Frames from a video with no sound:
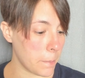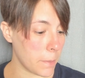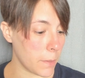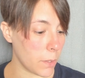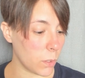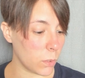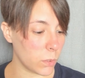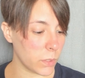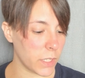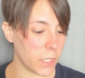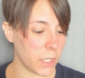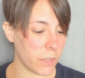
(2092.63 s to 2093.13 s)

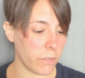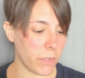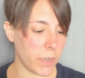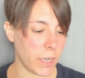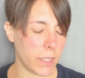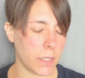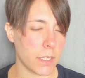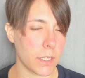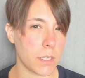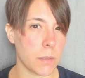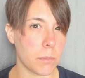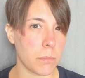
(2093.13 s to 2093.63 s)
only to
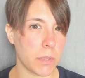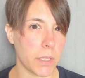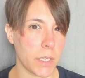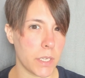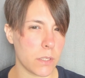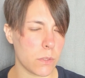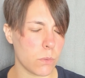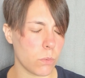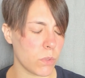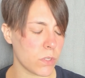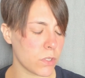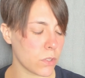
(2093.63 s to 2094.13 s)
find that the
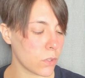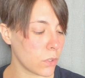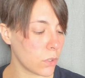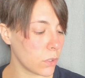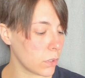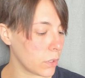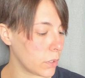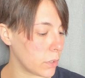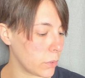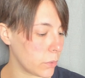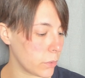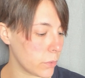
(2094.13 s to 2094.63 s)
place was
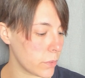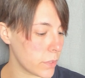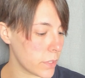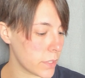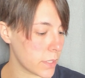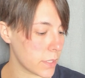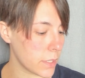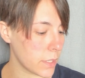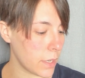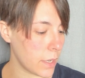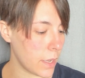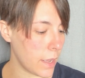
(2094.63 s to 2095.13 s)

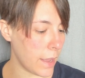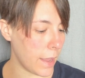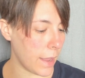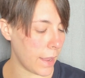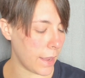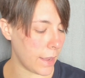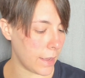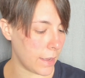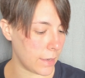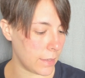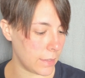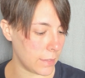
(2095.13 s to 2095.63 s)
closed,
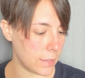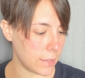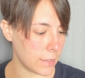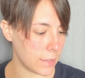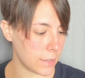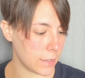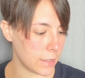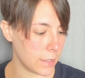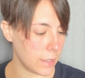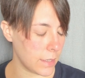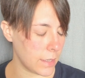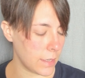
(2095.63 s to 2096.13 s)
and
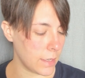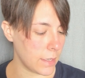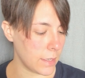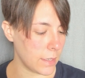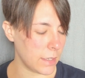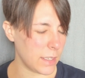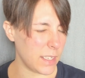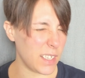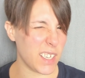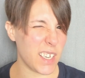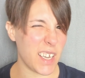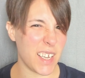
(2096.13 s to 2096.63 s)

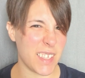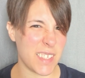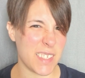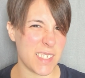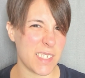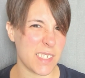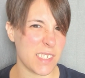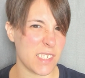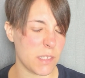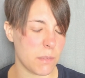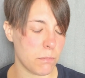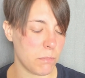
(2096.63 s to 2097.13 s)
he got
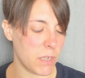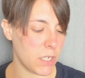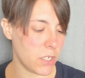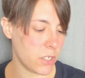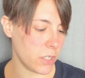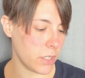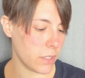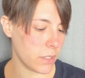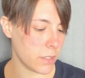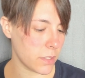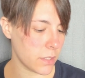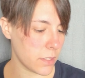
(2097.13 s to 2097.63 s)

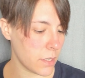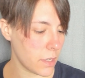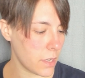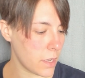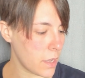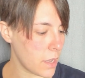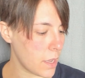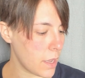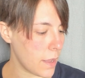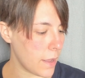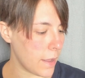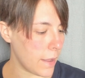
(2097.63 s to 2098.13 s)
suspicious,
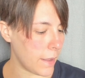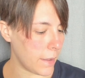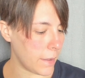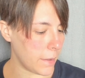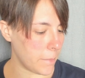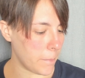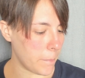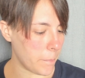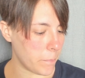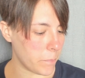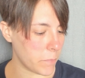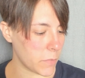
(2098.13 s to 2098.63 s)

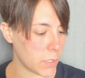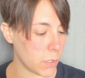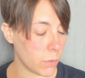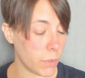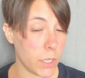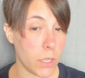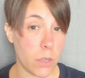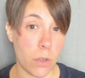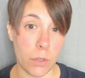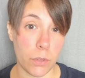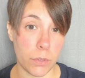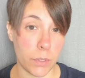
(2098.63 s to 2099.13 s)
um, so he
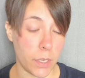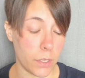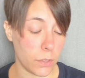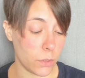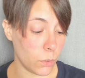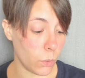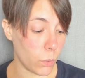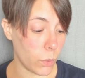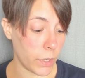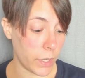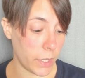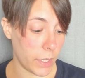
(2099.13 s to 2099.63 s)
called the
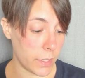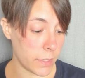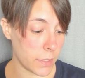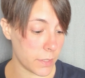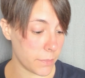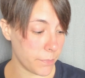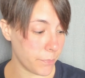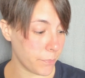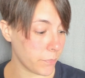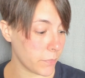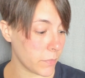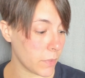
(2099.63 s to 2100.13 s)
authorities.
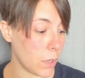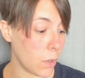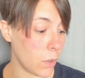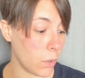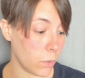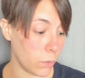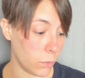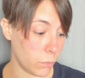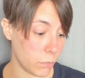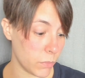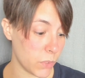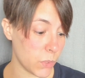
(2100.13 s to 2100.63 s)

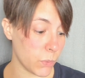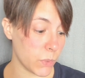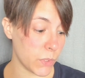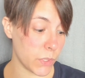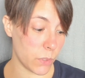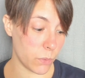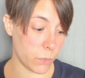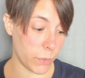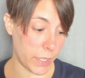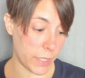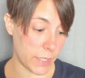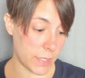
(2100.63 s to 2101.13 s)
Holmes was
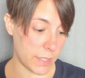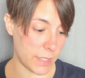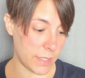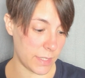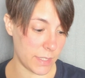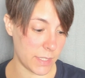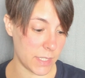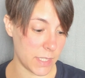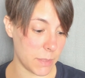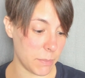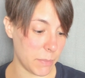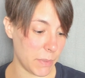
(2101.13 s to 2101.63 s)
arrested
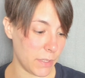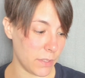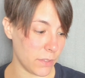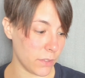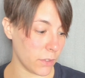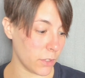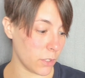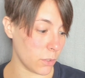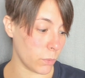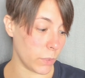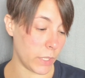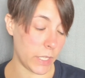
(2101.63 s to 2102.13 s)
and spent
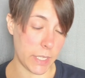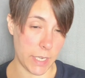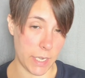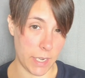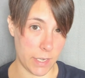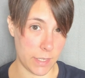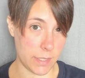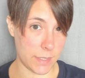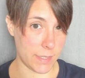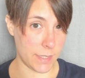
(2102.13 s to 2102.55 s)
three days